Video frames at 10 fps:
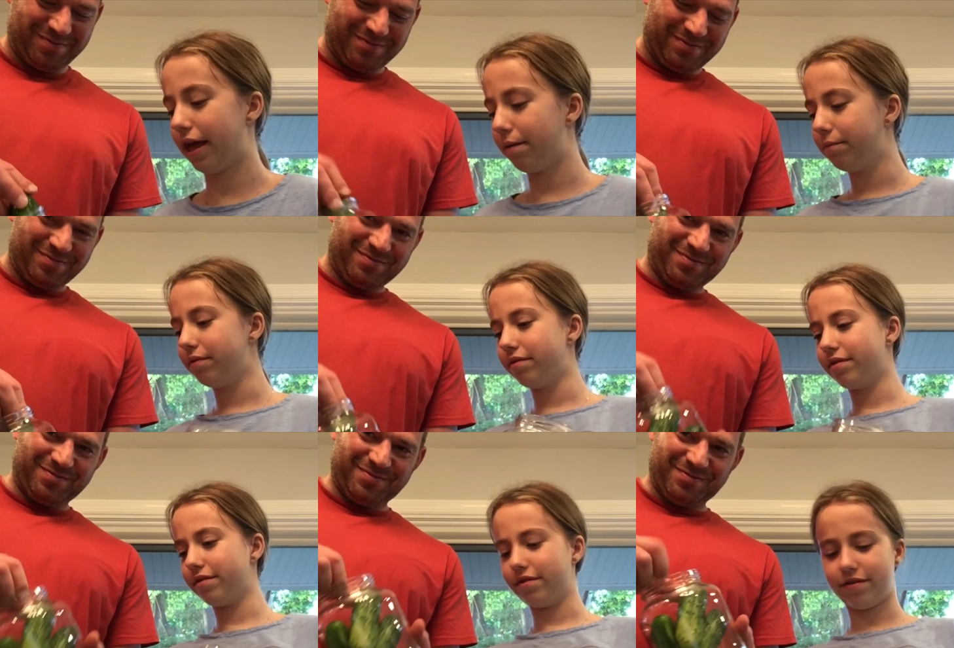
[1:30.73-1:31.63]
Speaker 1: them.
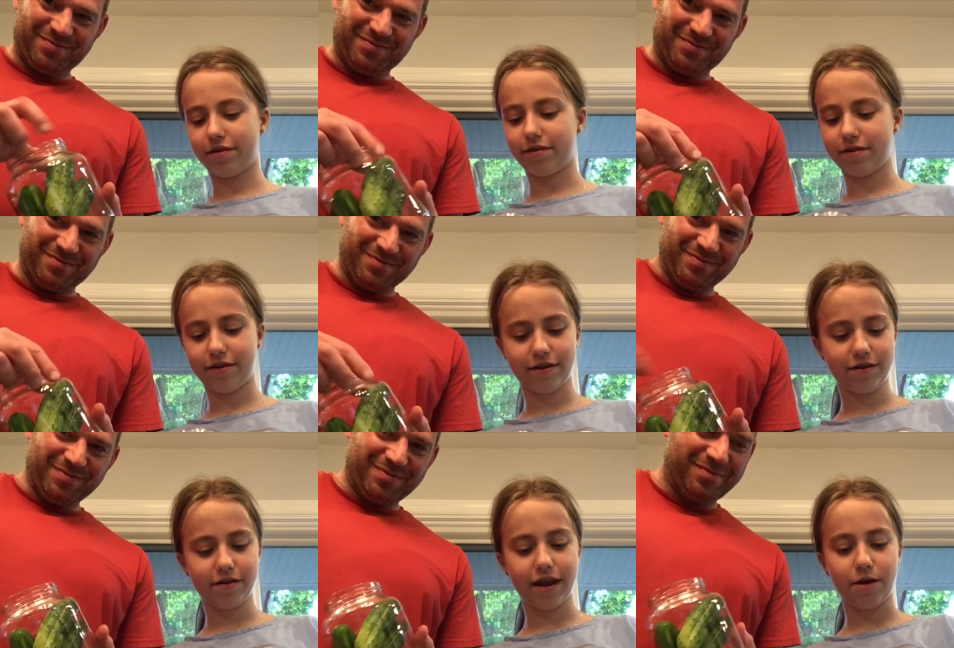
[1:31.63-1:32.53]
Uh,
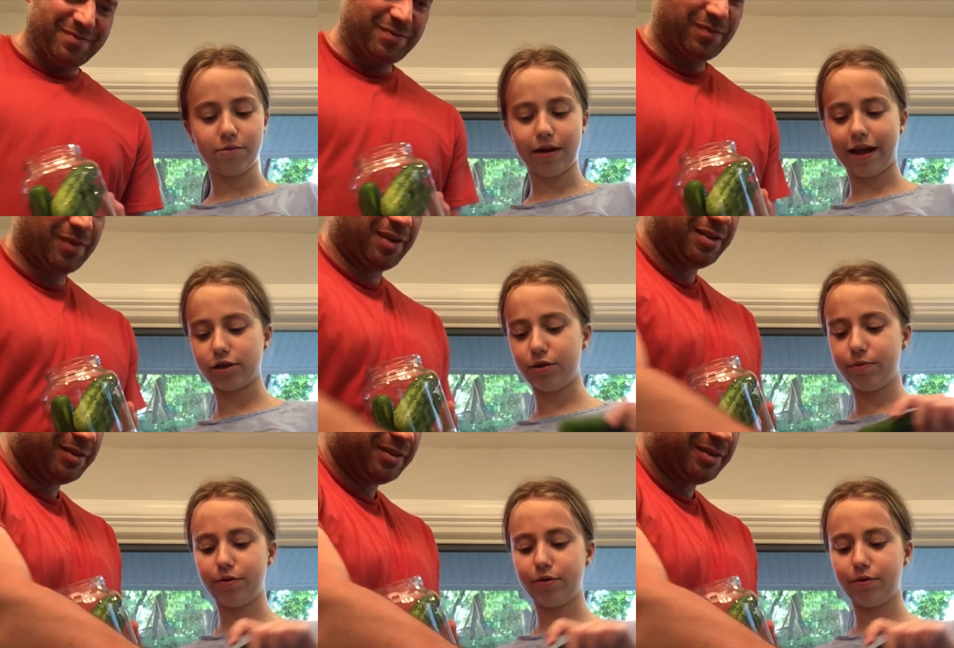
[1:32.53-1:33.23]
now, actually, we're